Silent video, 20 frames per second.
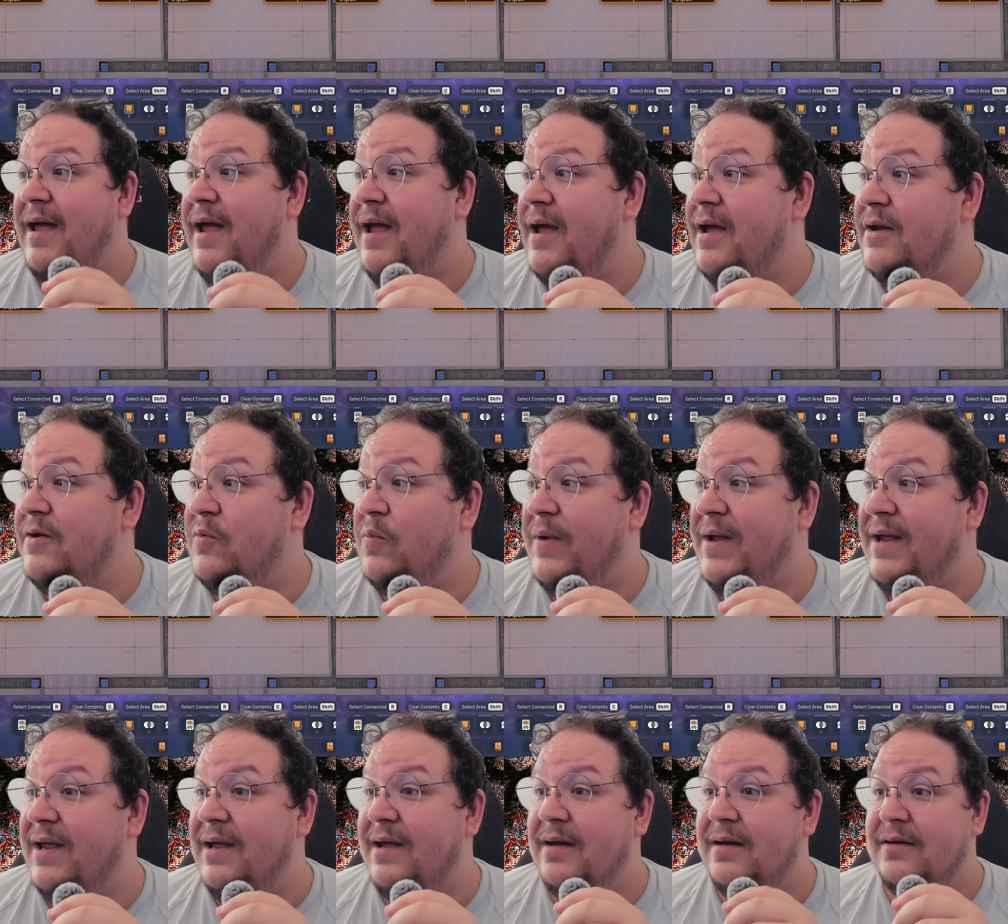and
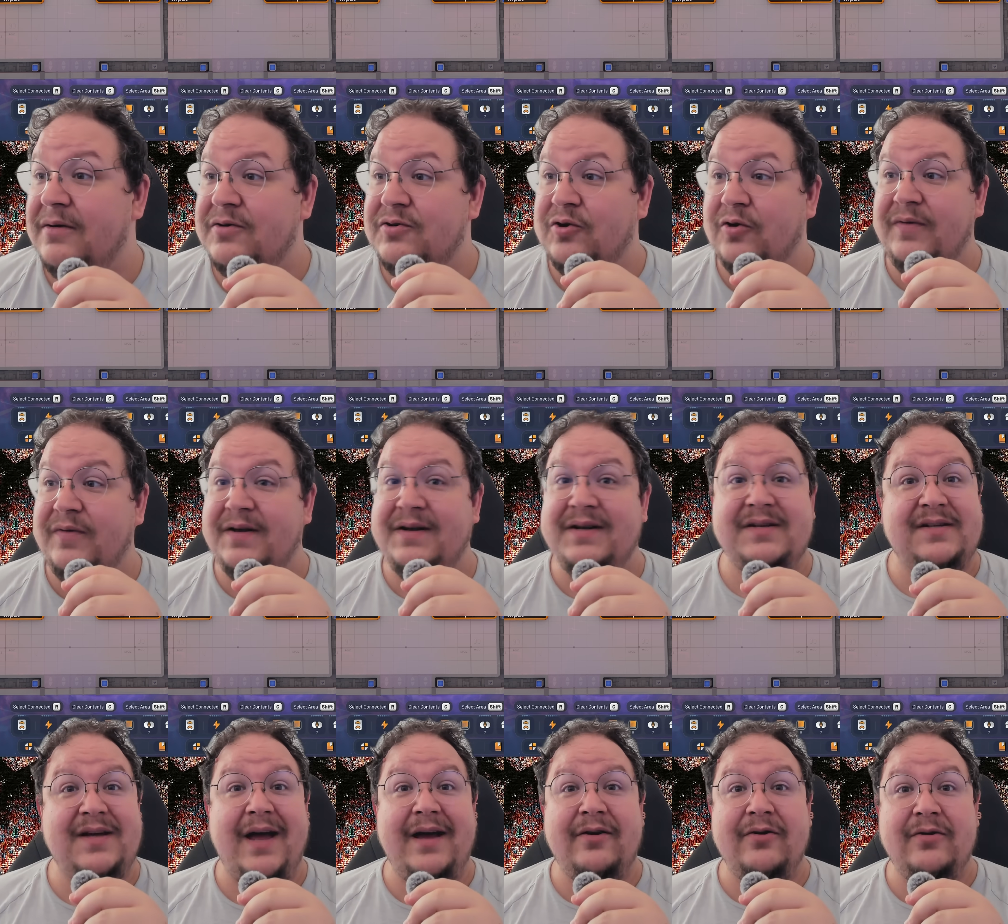we turn the
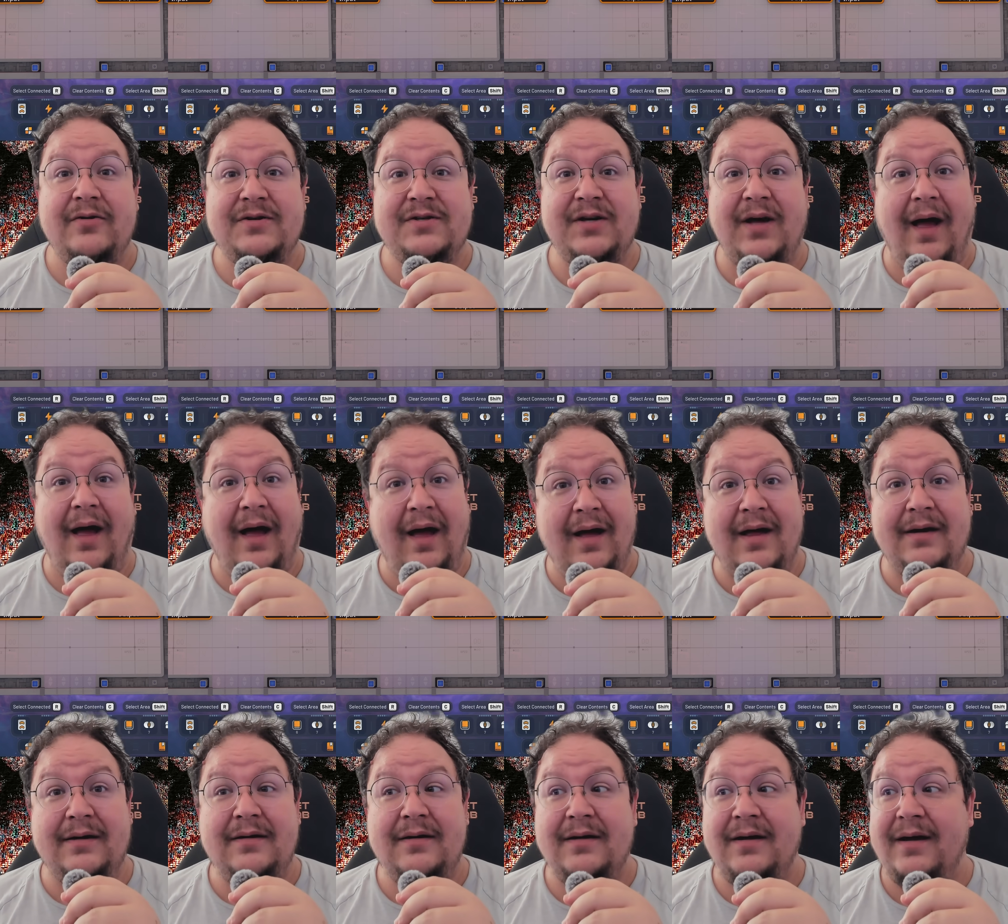decider to
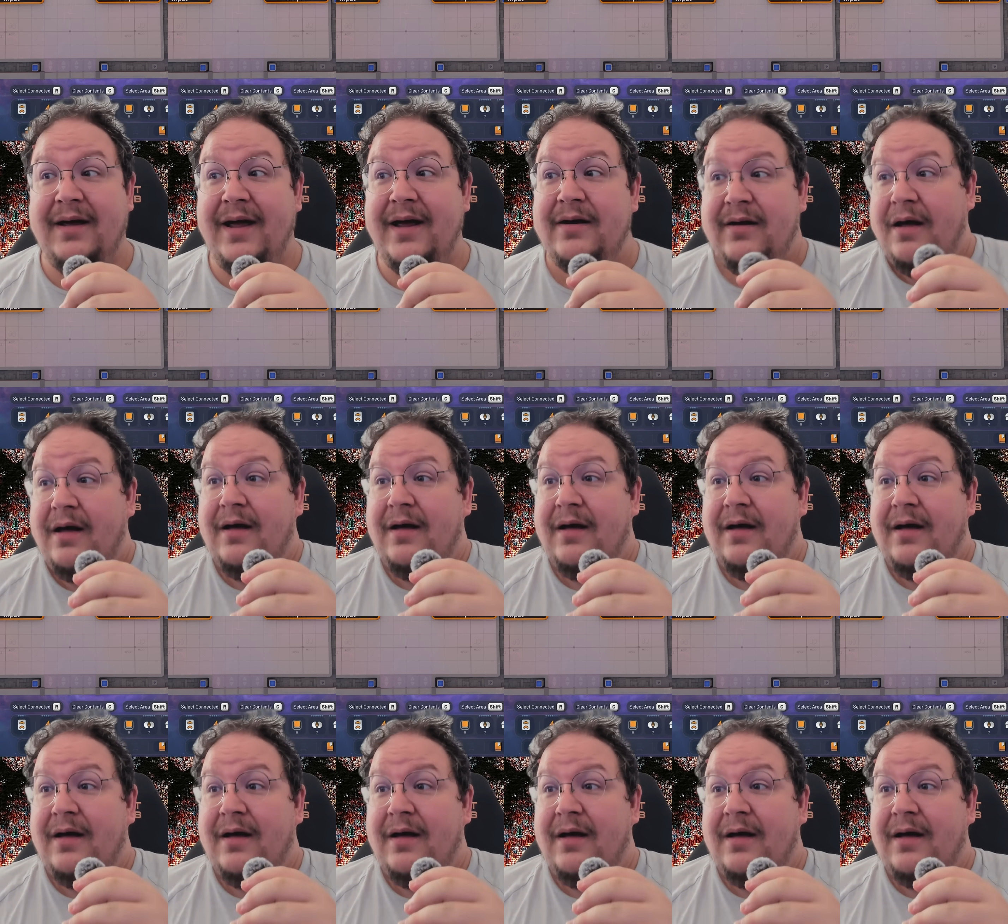on, and